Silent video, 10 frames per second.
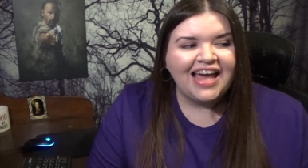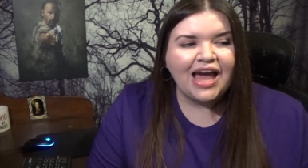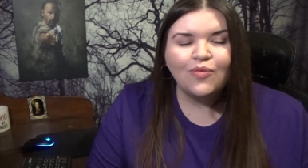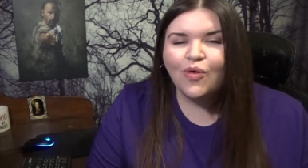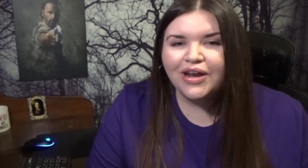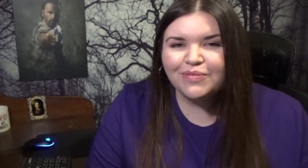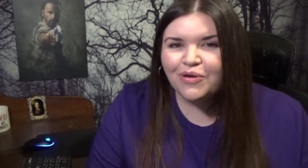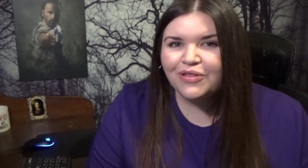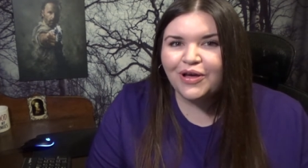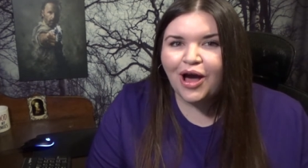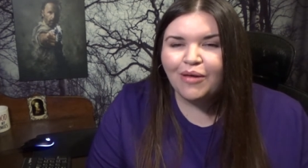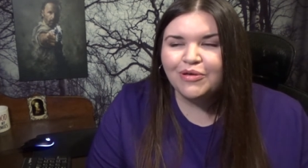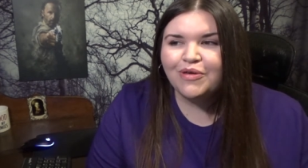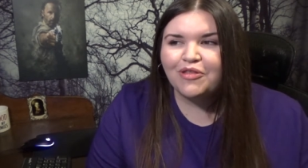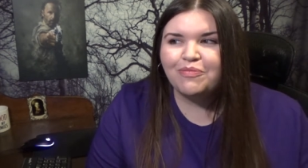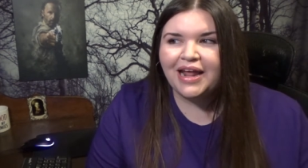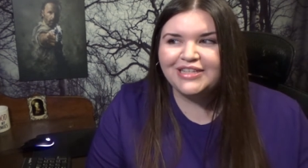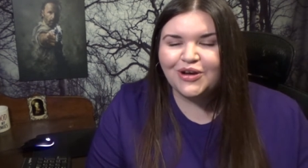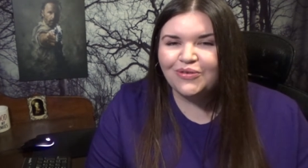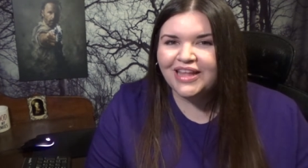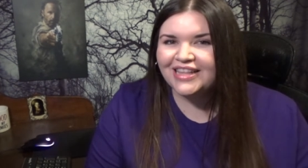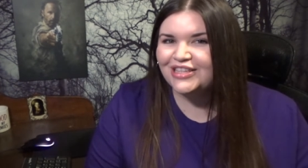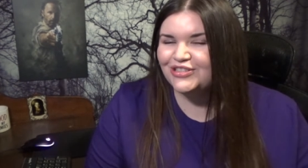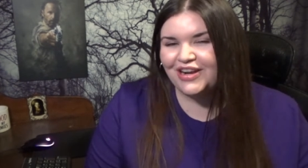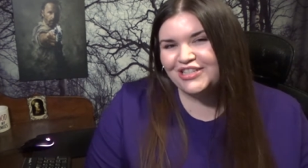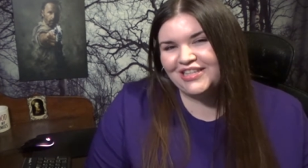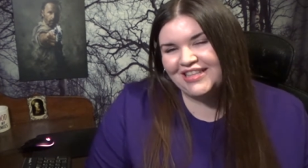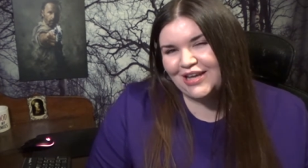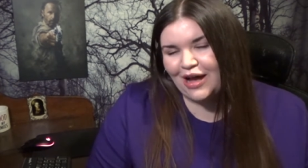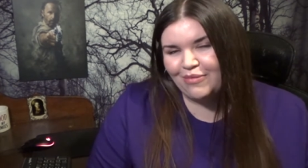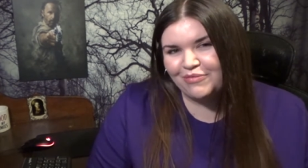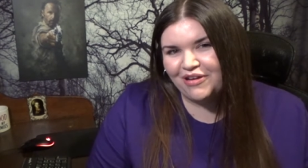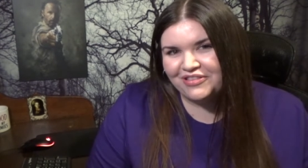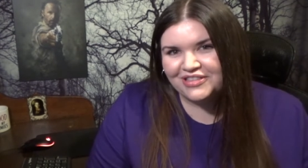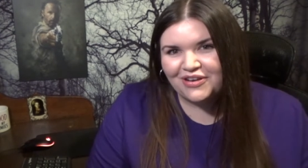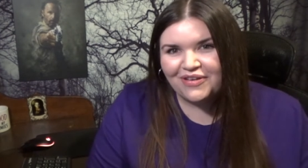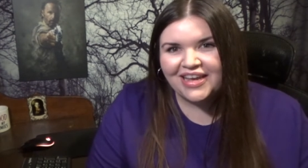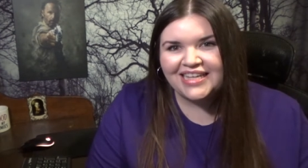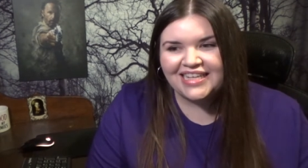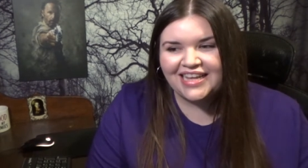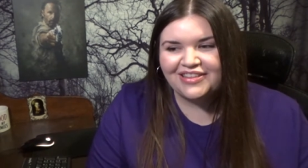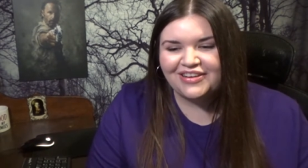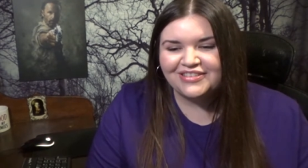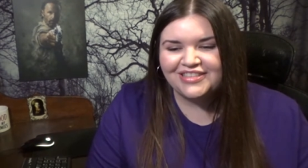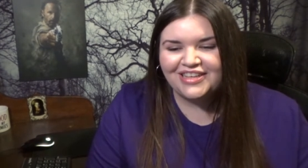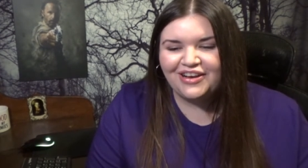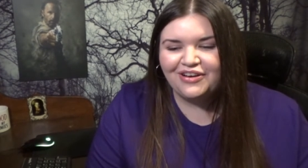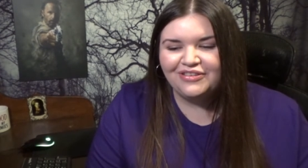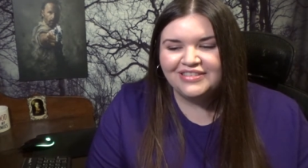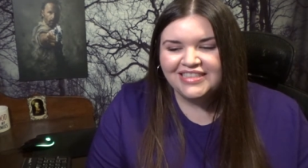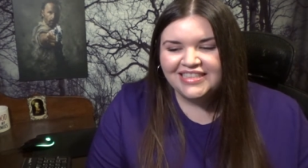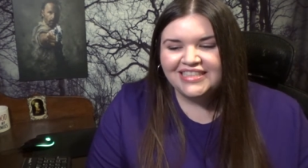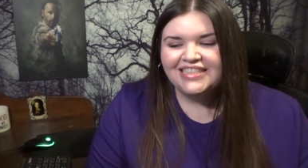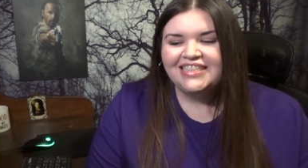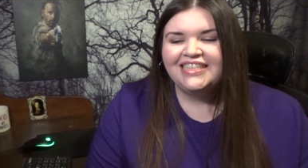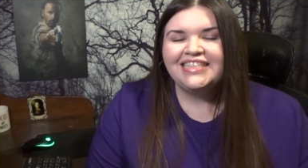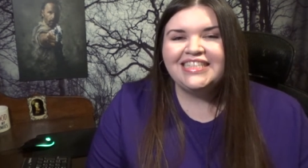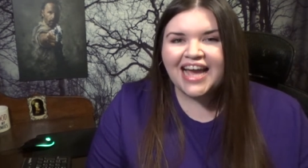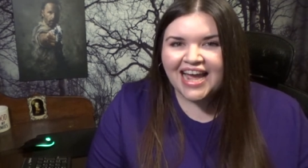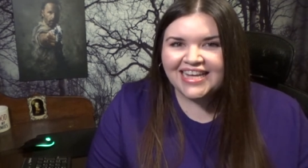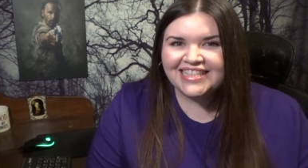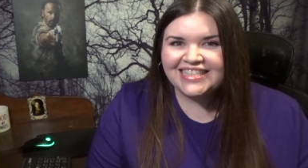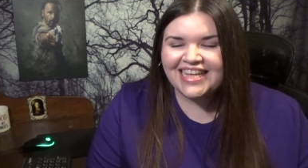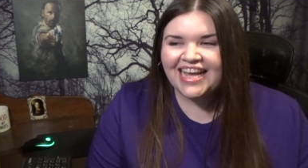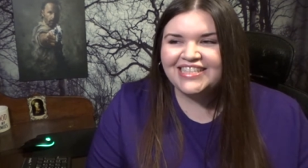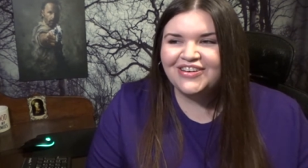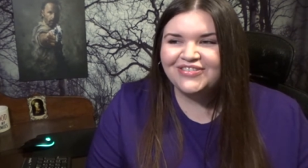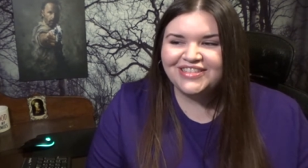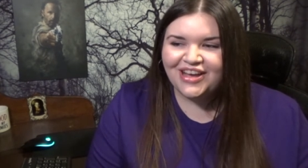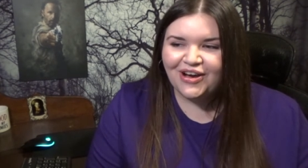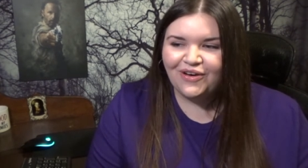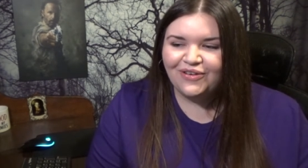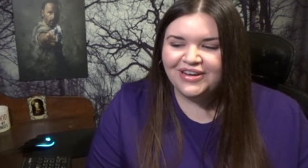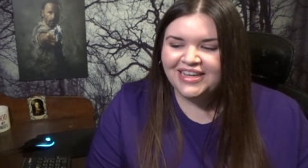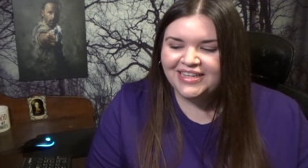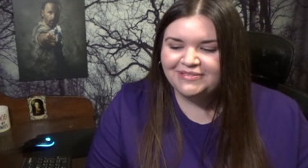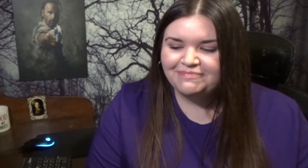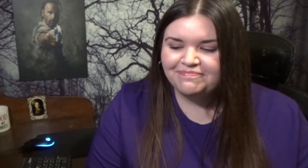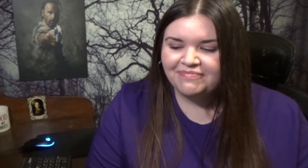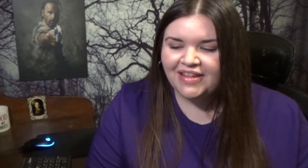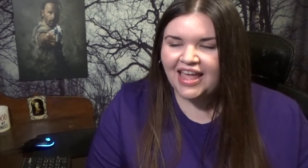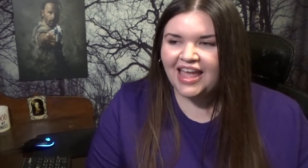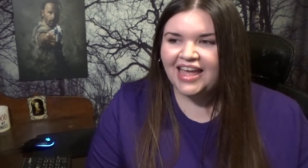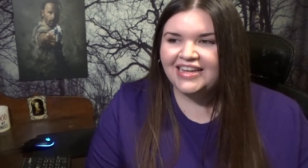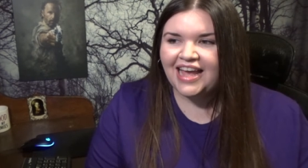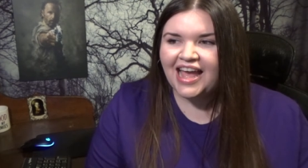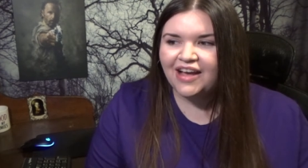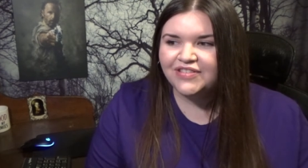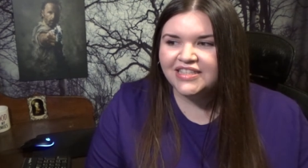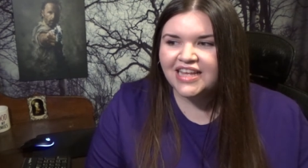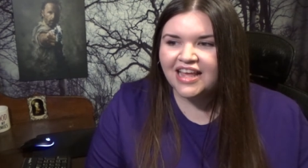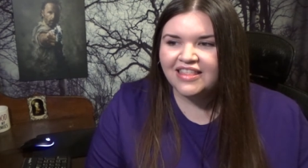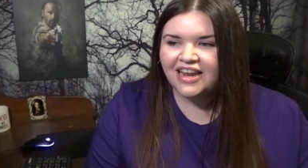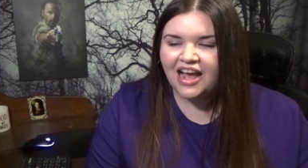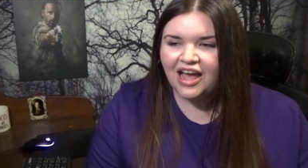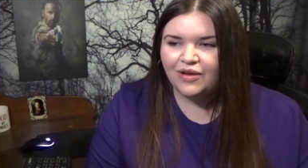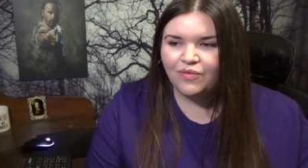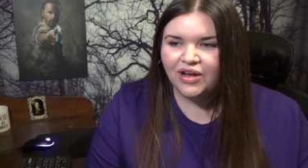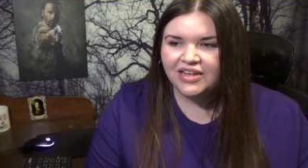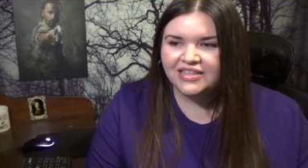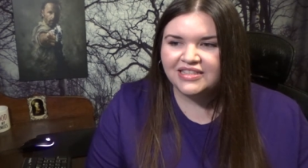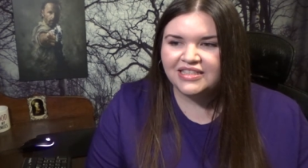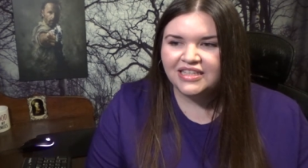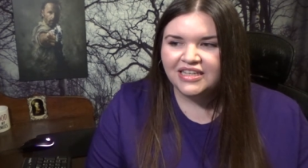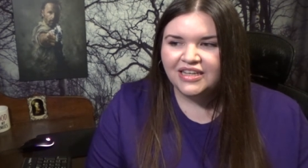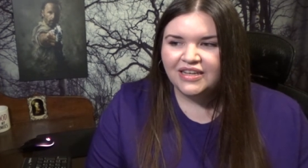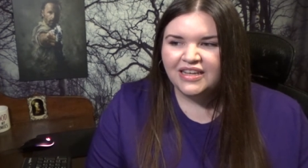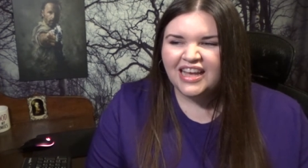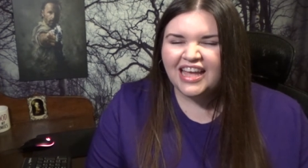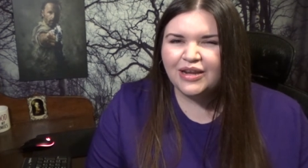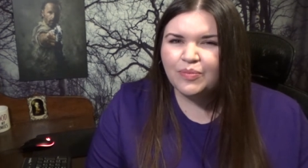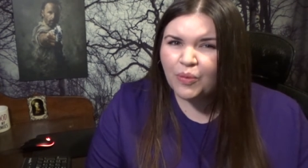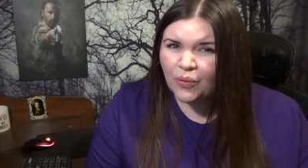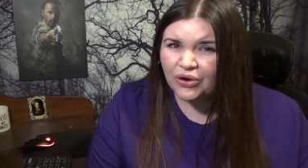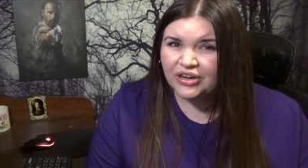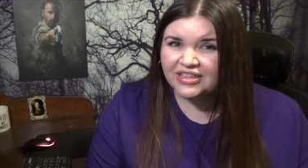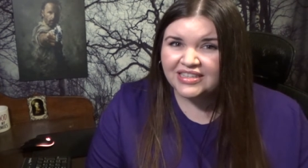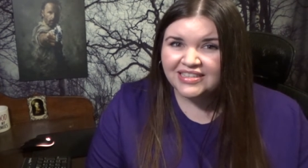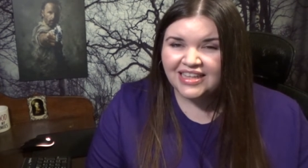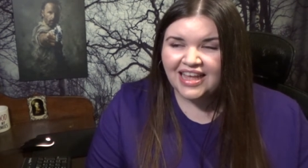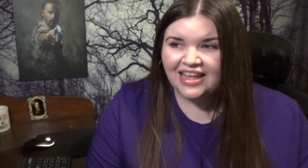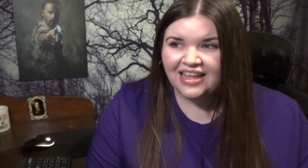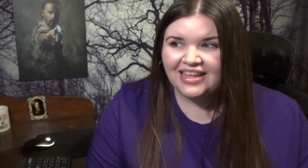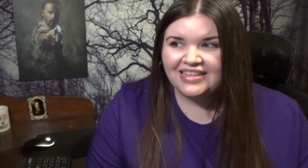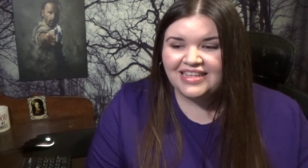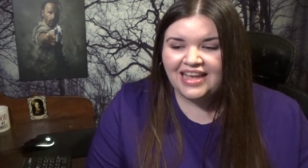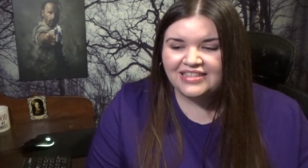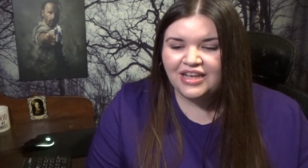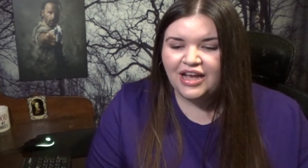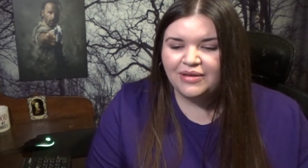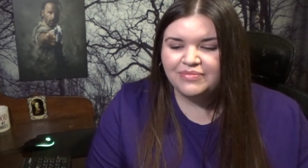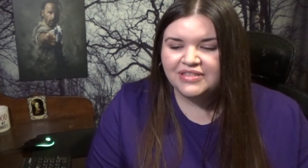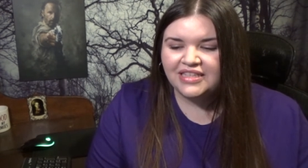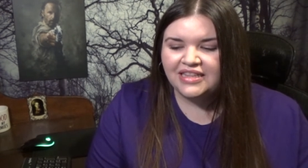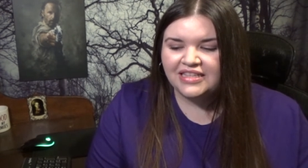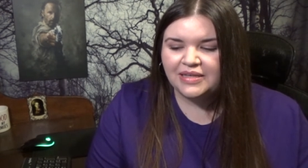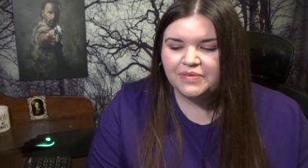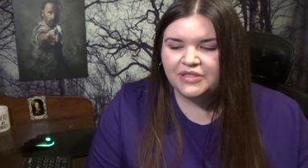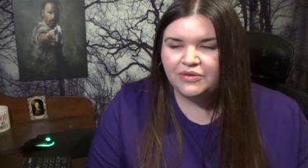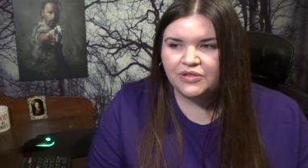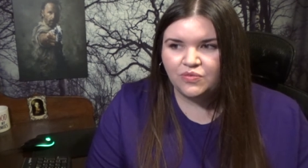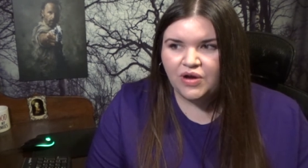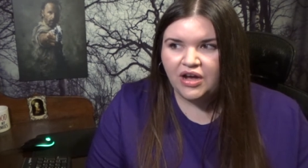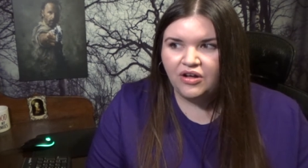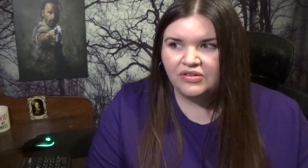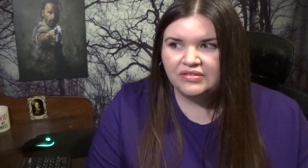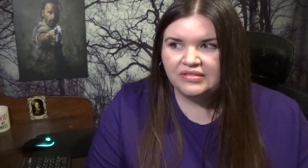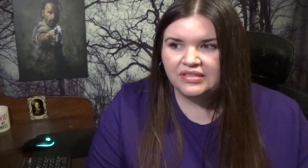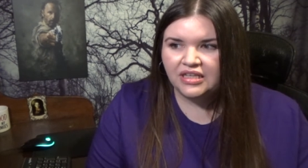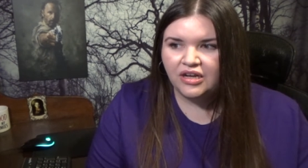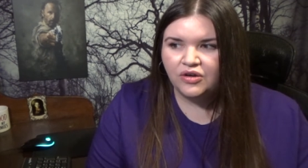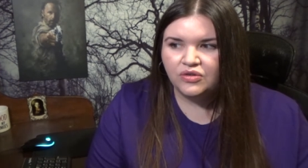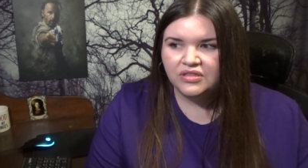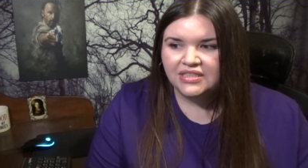I wanted more the Commonwealth, but I don't like the direction that the Commonwealth is going in either. So, yikes. I don't know. And I have to say that I was kind of bored uh, it, at times in this episode as well. So,